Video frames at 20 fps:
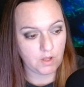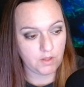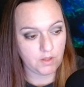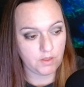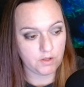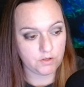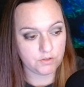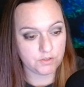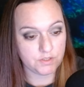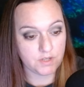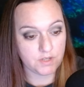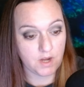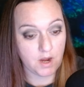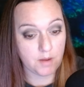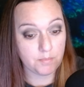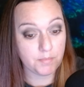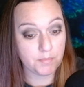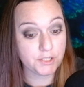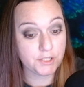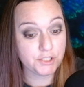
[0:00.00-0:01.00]
There's not
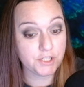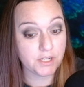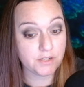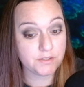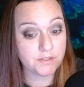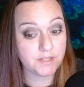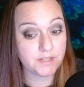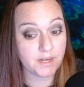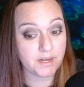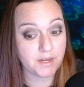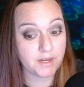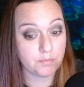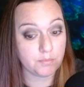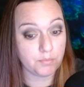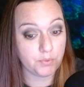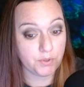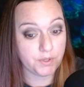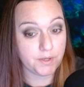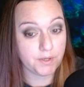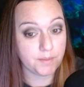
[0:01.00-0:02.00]
much else I could
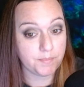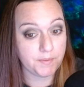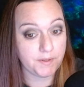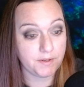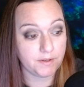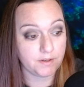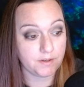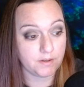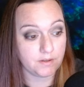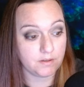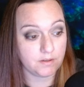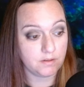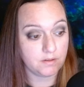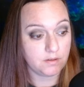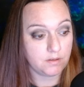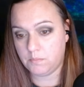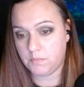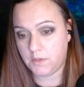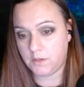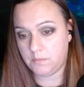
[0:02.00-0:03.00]
put up here.
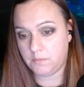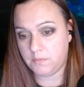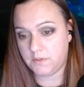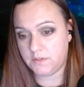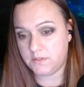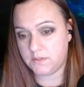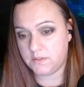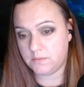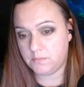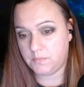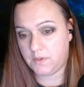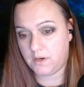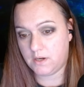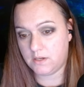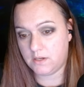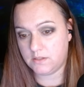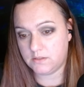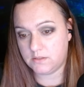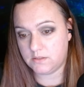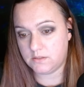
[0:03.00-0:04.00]
Maybe some
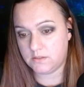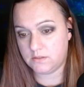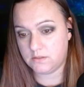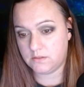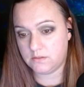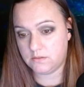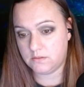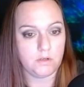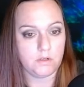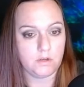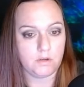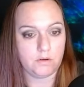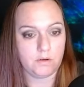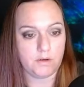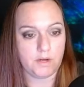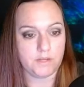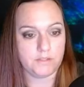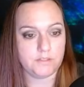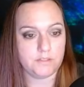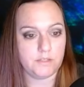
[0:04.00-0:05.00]
pots. All
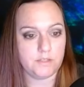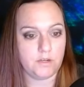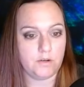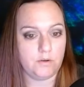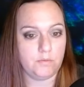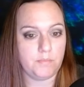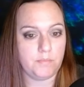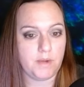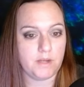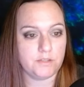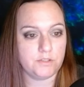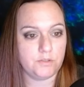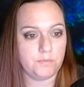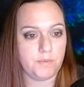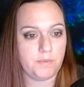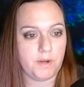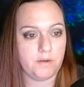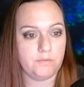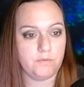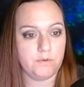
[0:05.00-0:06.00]
right, so master
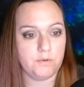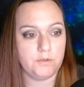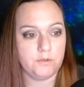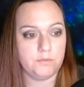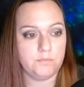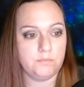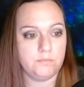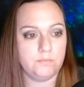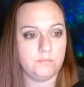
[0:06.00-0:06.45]
bedroom